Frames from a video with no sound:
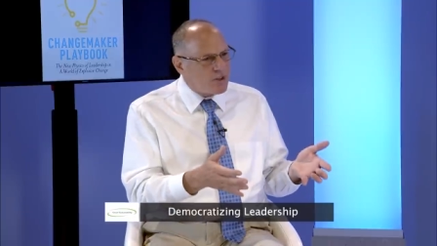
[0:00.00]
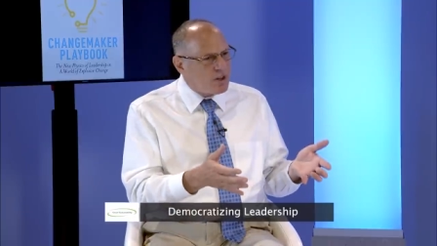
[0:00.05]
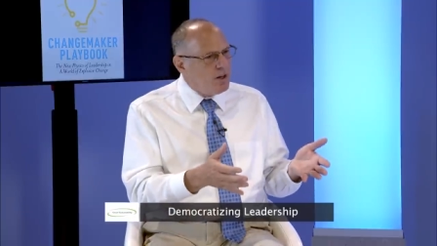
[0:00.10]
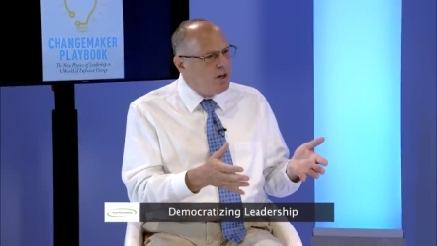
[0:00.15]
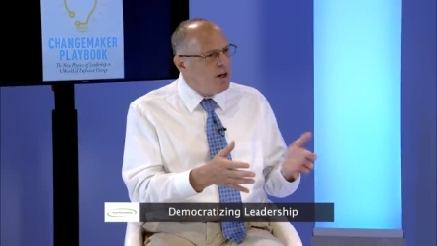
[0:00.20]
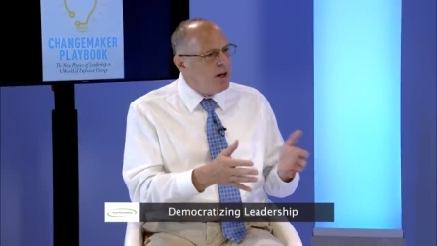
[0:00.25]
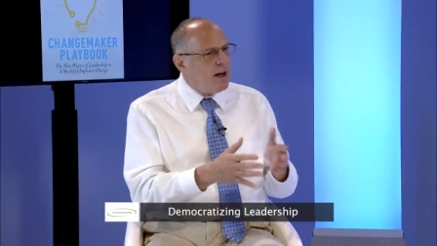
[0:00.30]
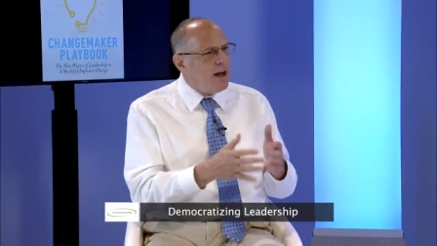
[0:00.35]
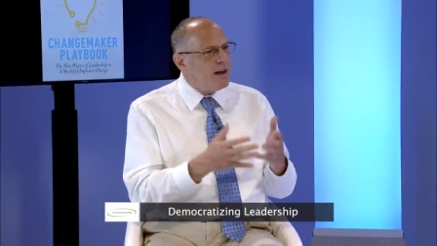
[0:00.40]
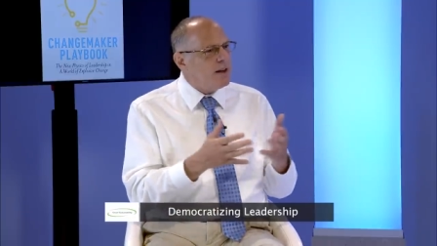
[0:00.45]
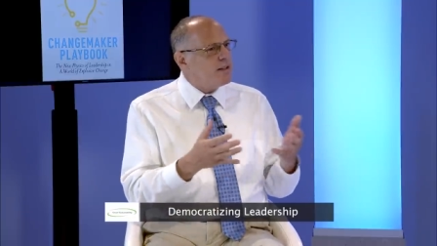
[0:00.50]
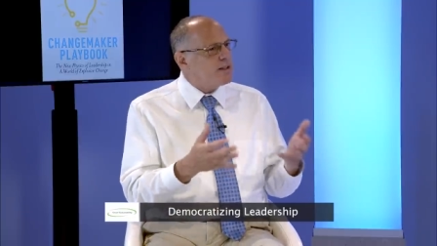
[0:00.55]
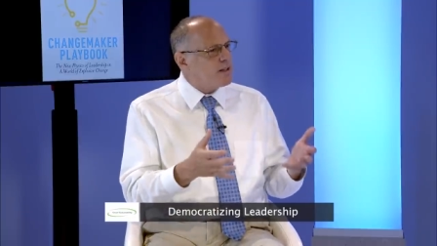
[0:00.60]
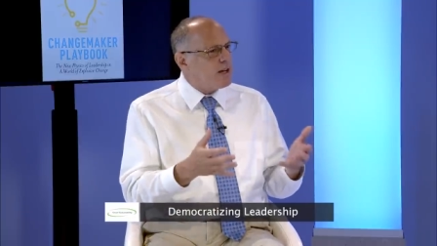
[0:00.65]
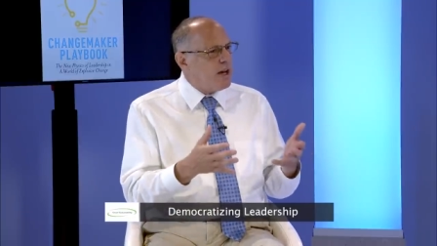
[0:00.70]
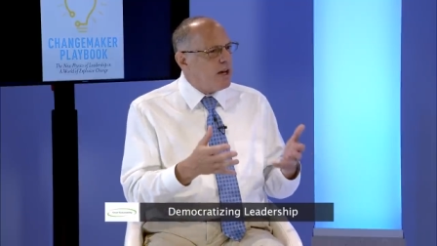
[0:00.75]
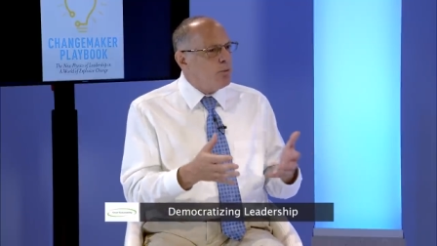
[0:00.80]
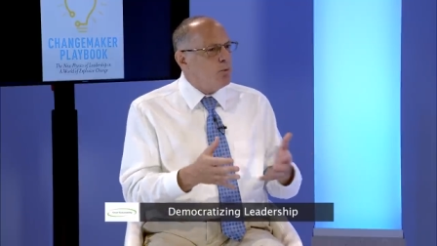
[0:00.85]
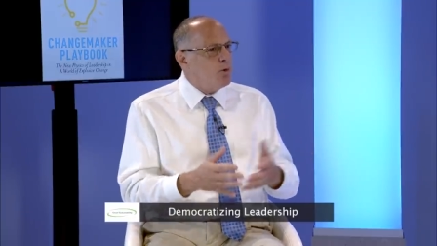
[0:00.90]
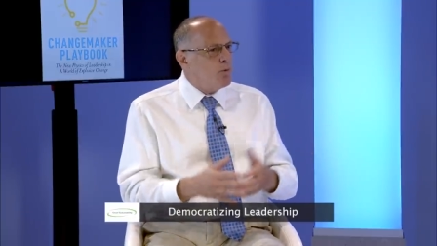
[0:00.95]
Uh, at a
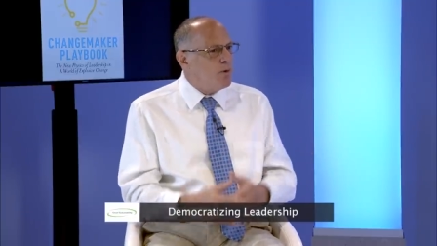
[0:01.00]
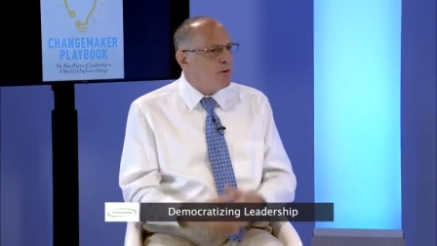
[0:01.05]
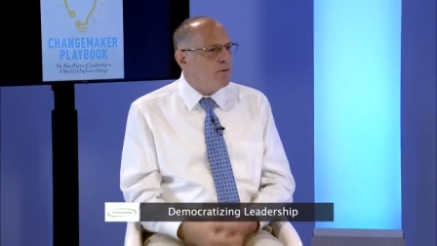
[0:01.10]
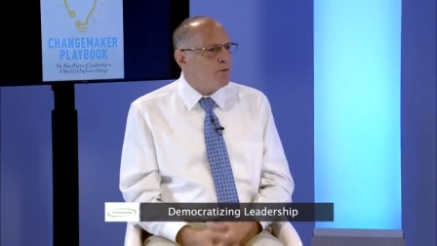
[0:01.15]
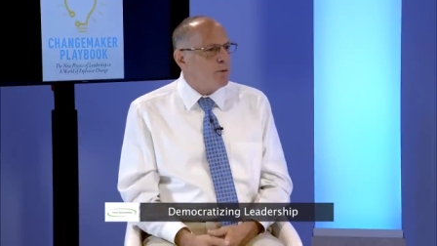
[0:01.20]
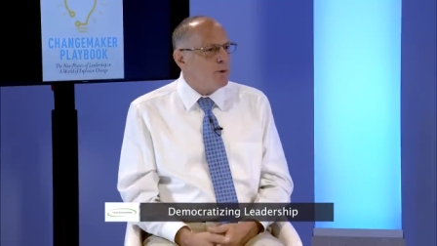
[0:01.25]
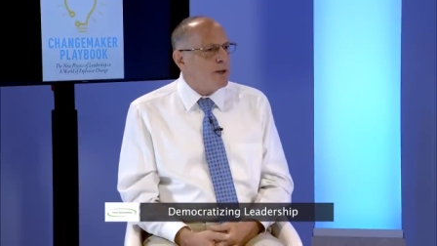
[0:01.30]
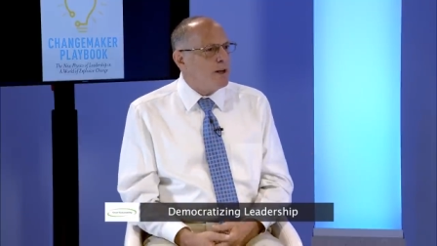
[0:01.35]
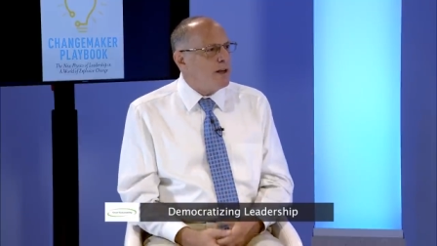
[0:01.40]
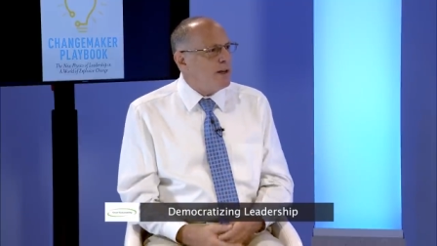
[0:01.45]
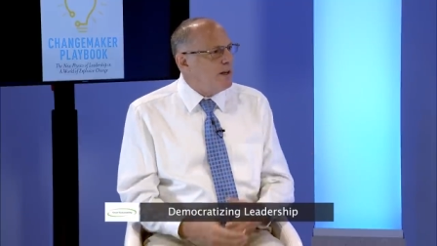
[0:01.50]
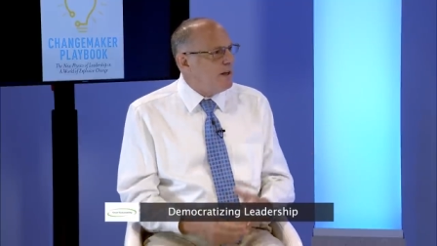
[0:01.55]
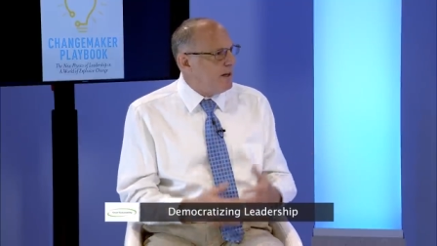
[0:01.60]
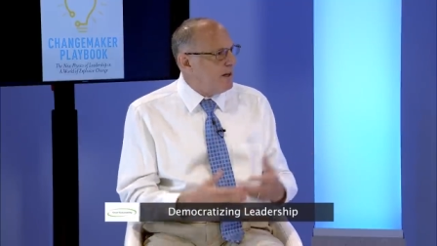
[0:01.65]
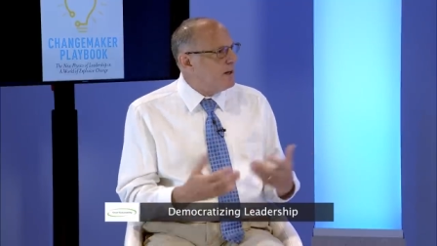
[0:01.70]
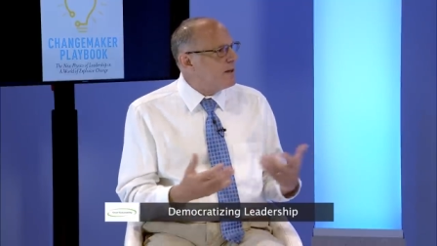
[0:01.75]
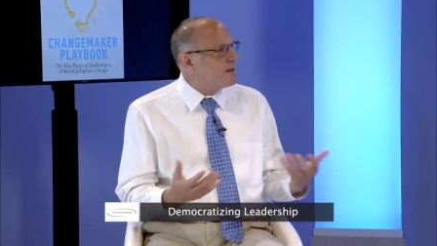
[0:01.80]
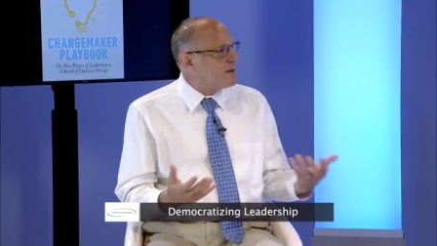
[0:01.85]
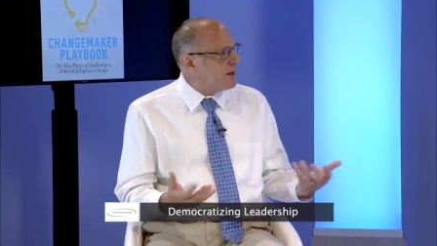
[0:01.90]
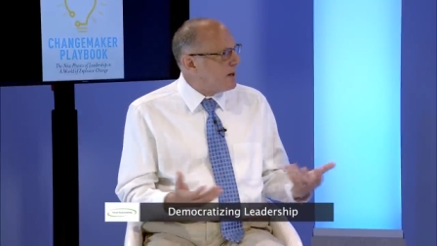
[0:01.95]
time when we've really
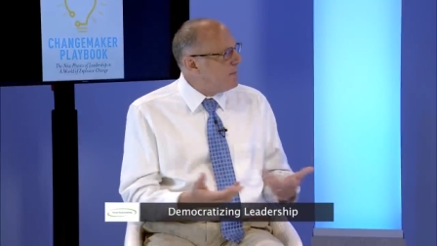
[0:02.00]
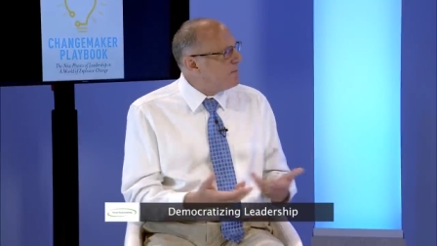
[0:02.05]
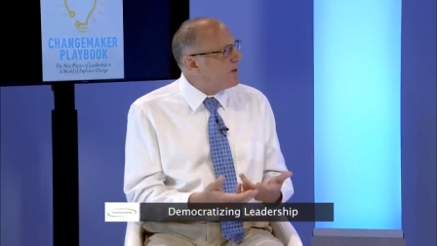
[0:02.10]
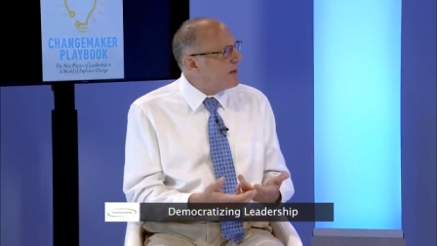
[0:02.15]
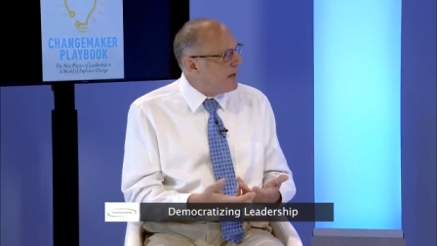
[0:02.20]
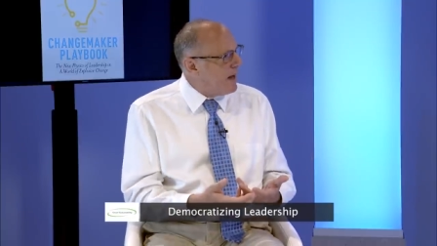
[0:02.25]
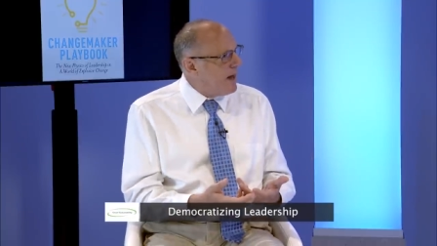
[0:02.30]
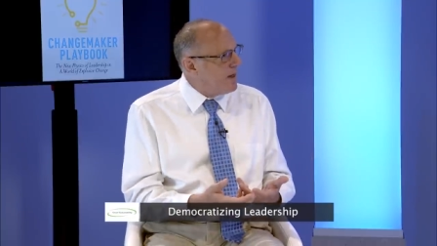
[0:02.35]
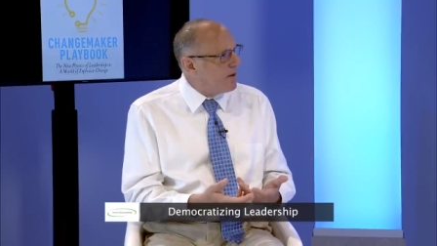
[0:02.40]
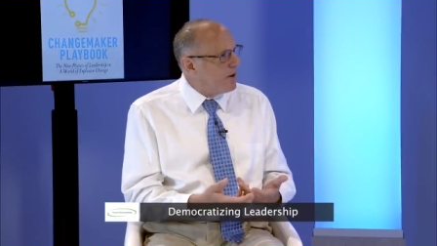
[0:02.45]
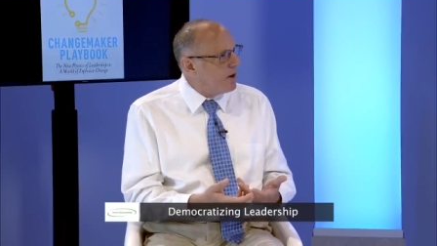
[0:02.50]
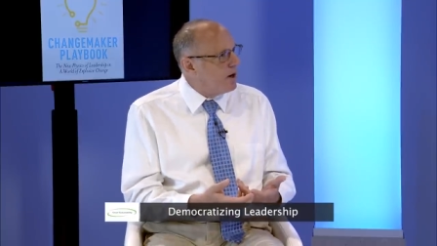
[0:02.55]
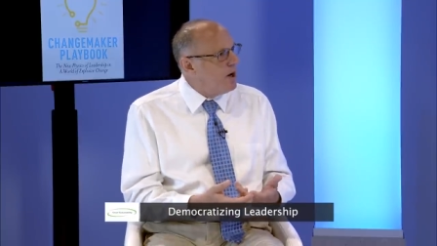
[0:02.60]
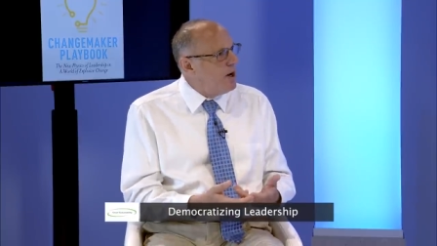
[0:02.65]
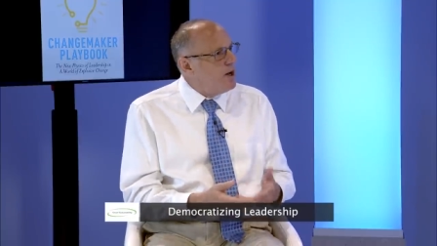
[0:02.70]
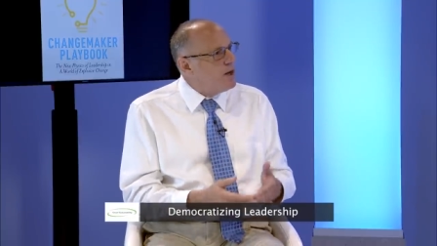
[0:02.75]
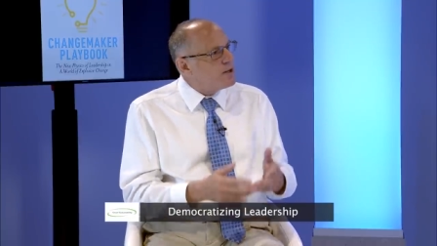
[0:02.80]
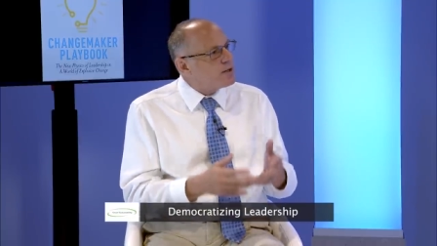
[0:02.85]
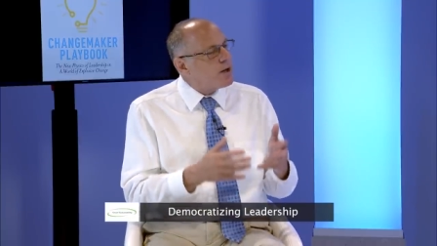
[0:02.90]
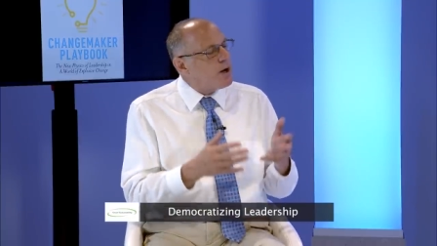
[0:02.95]
needed to come together. Mm -hmm.